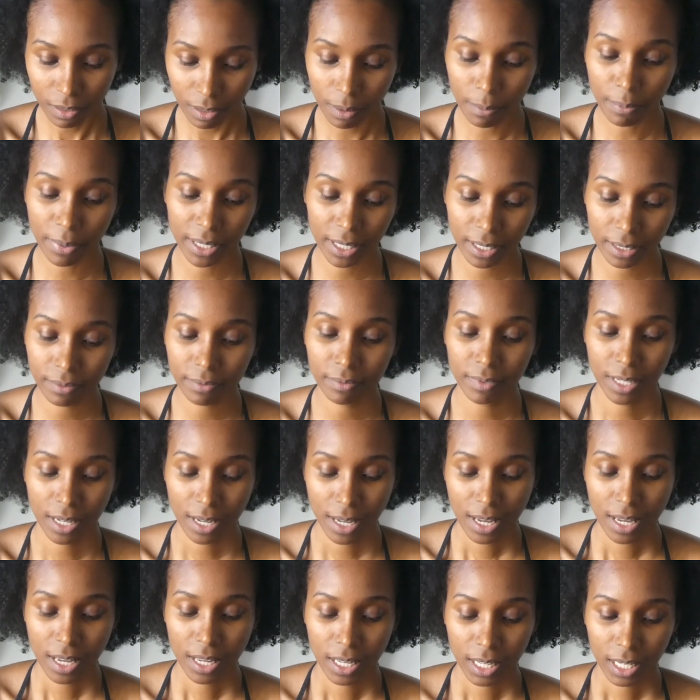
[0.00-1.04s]
But
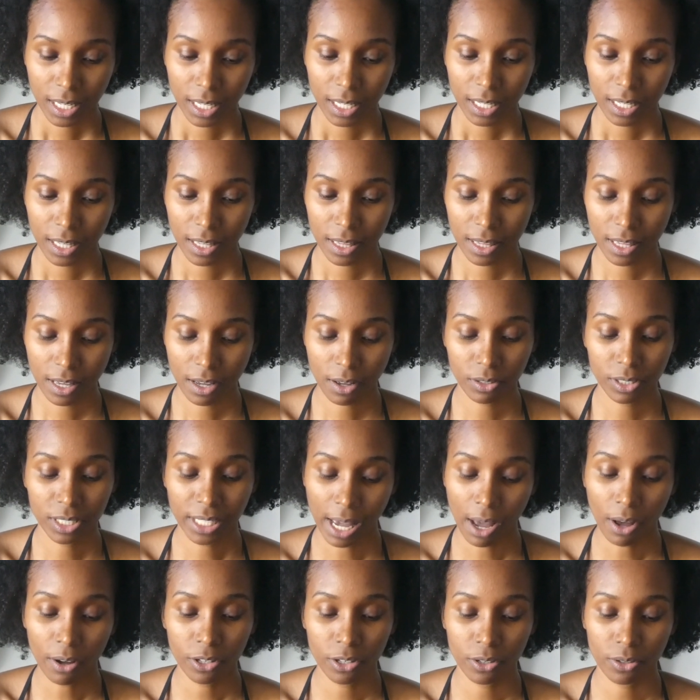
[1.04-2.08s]
they'll
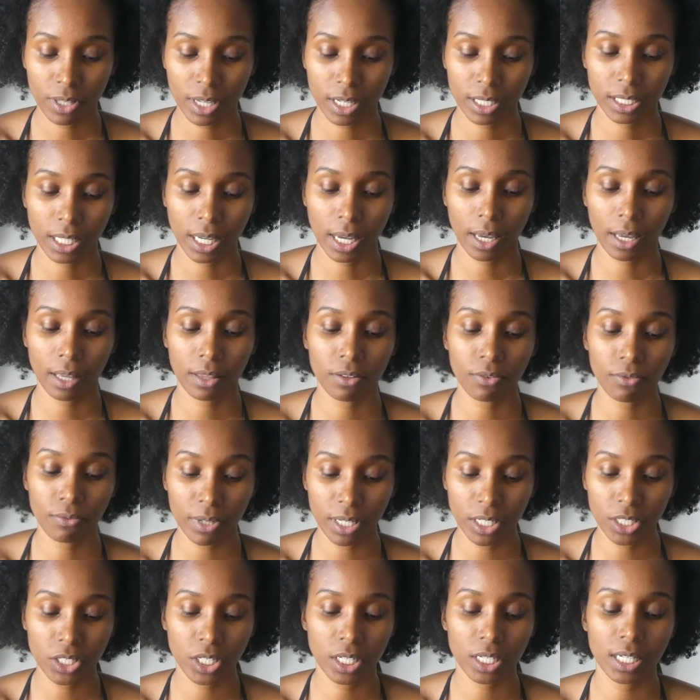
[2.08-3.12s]
tell you, they say the
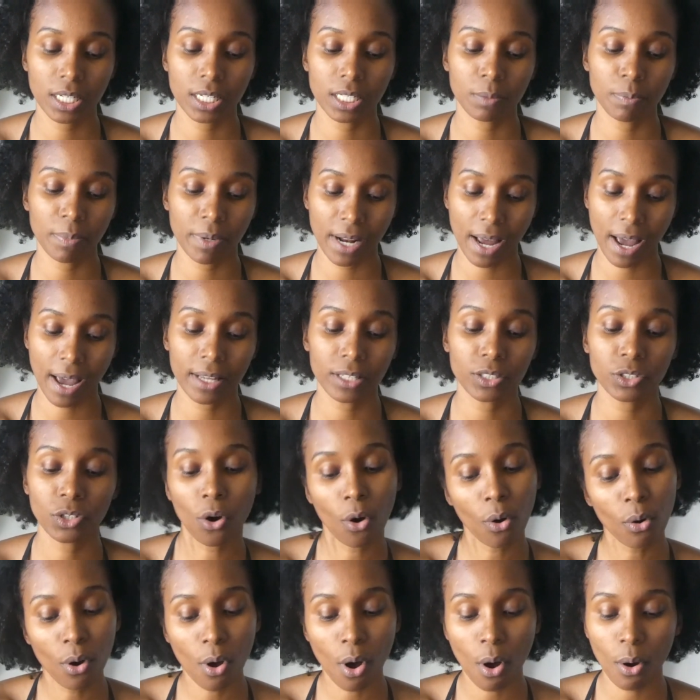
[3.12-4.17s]
region is Benin
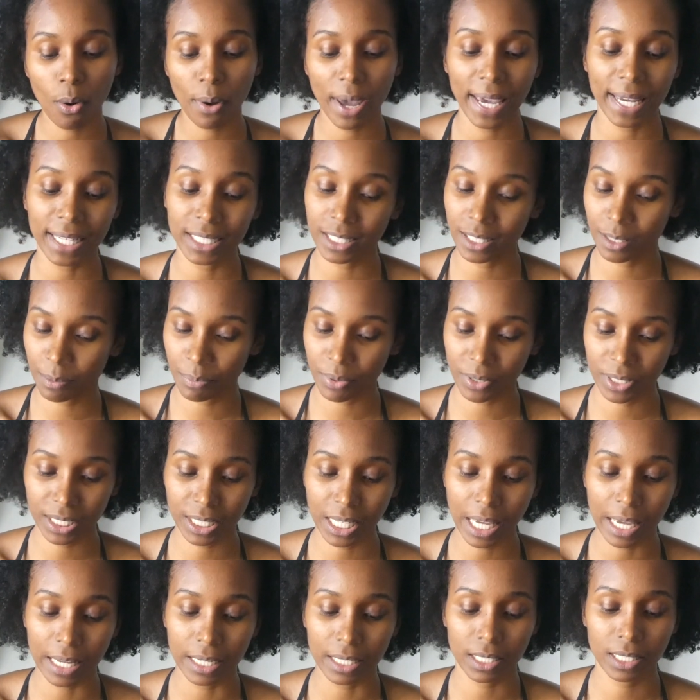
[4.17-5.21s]
Togo,
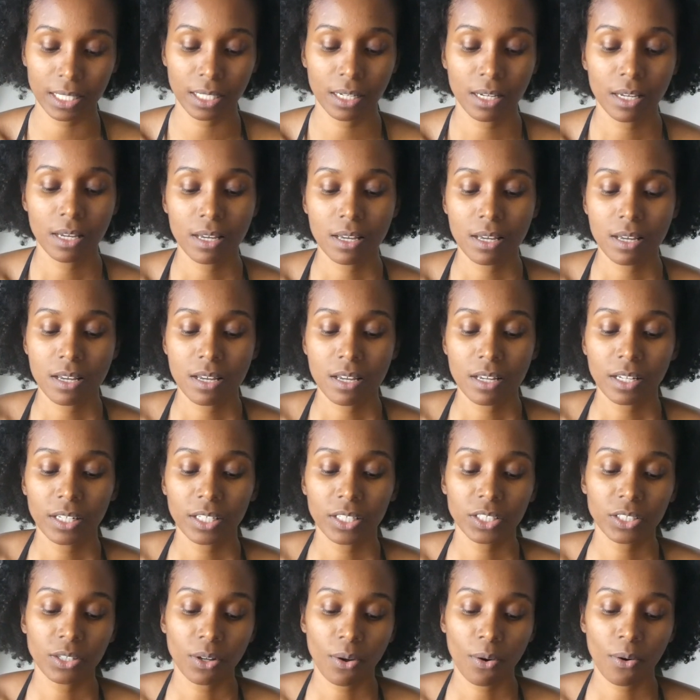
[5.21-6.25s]
18%.
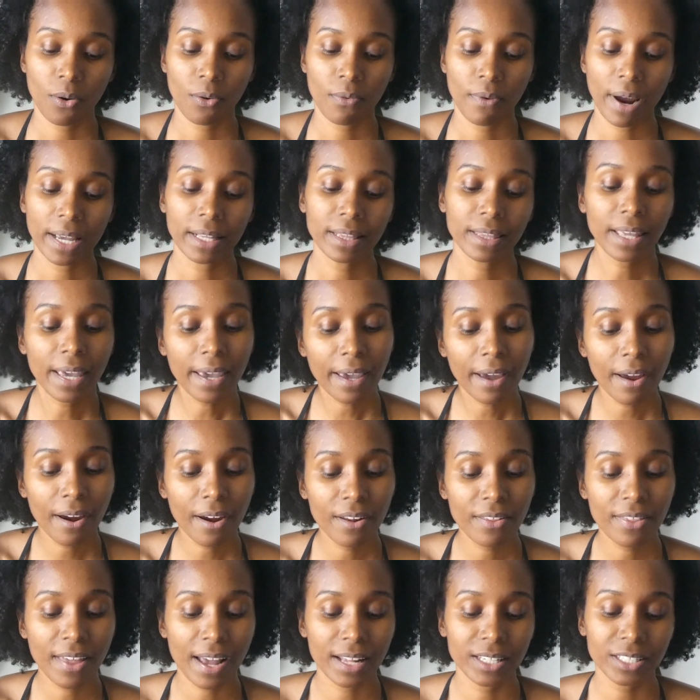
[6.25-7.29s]
So right
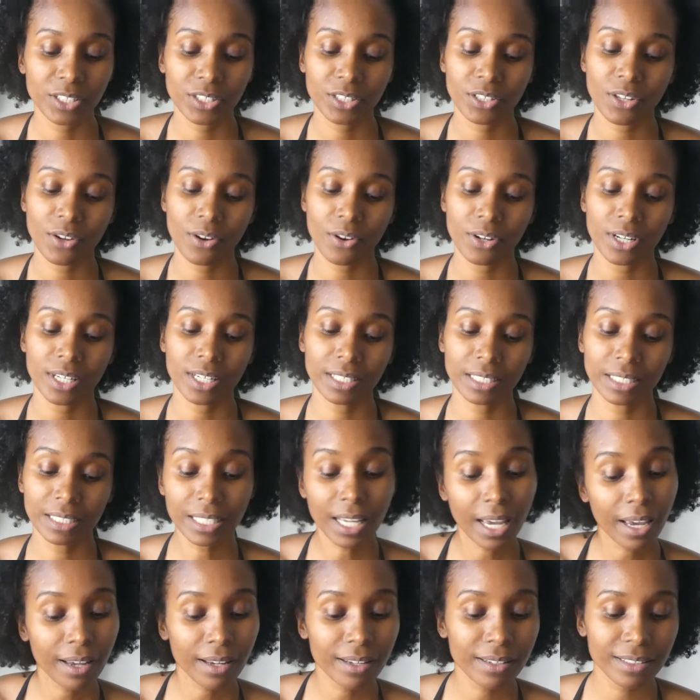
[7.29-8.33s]
there, that's
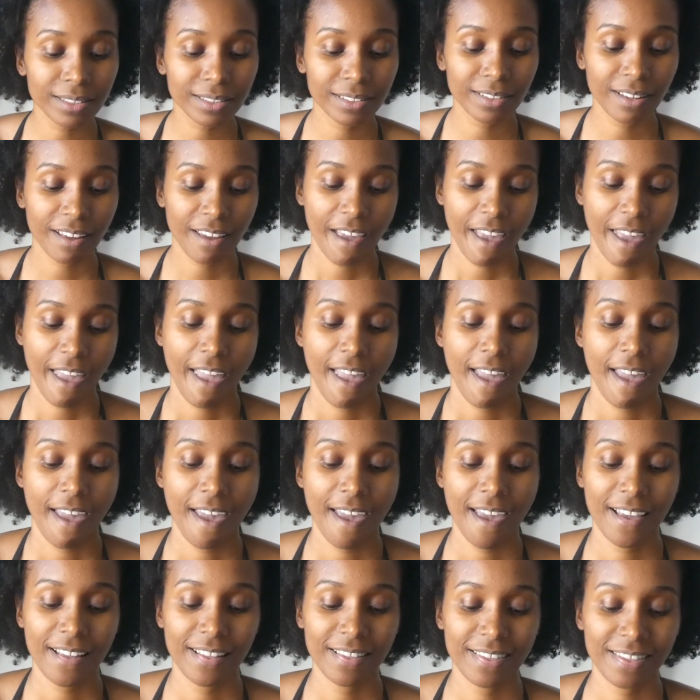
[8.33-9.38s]
36.
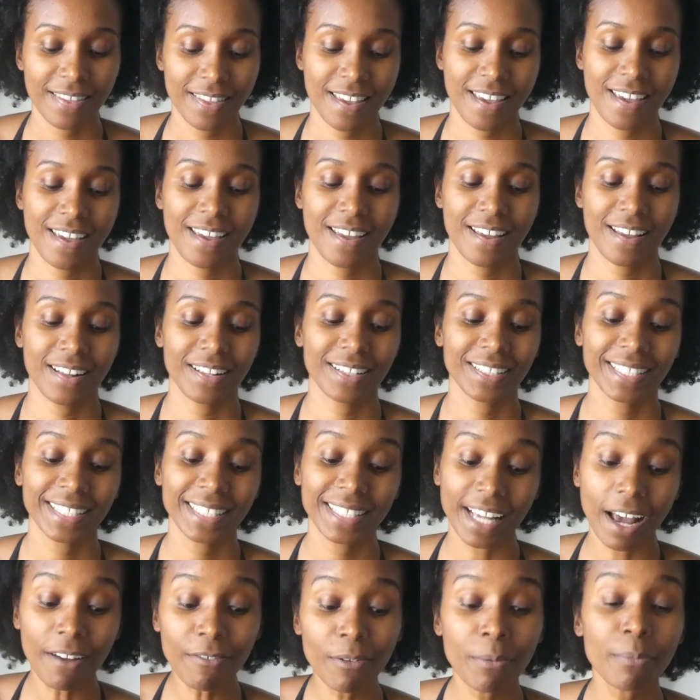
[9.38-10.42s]
And then
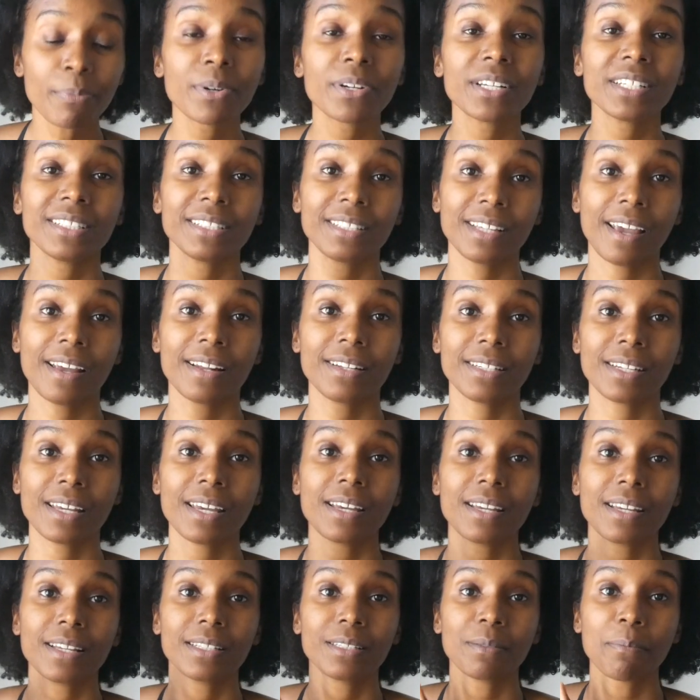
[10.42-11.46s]
7%
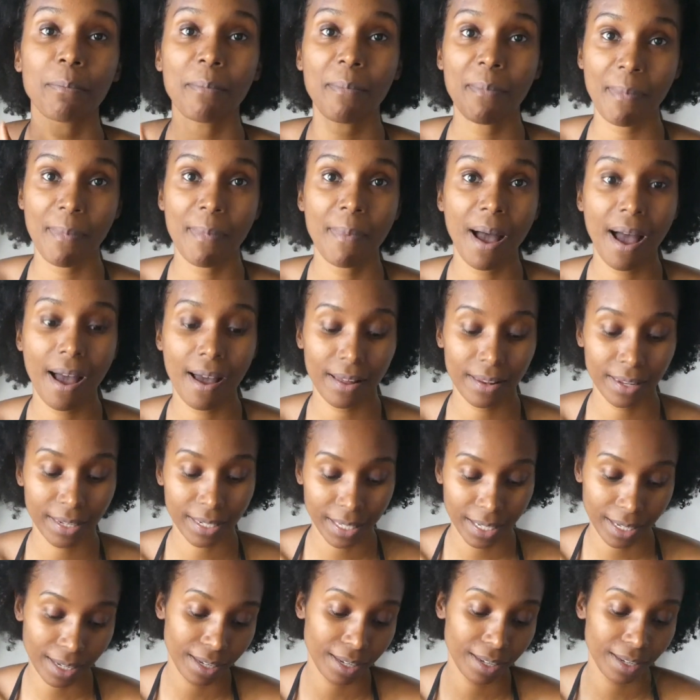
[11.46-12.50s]
is
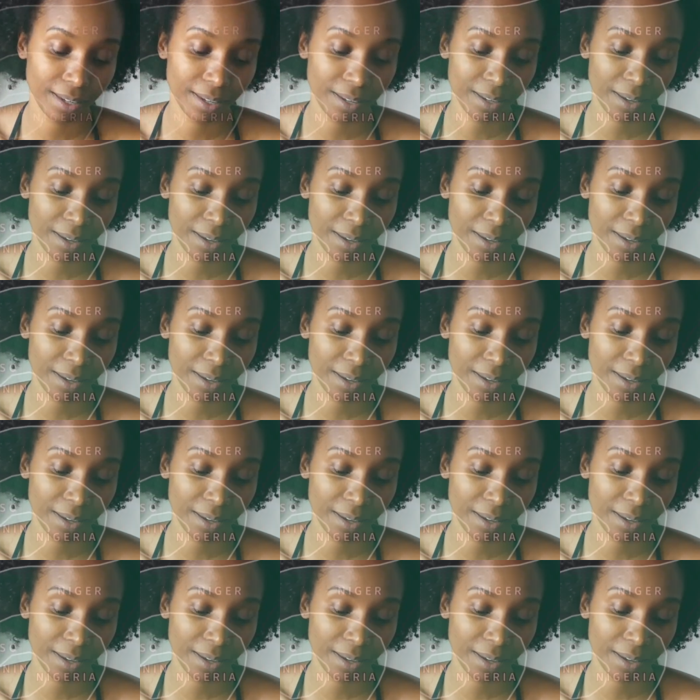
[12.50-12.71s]
Mali.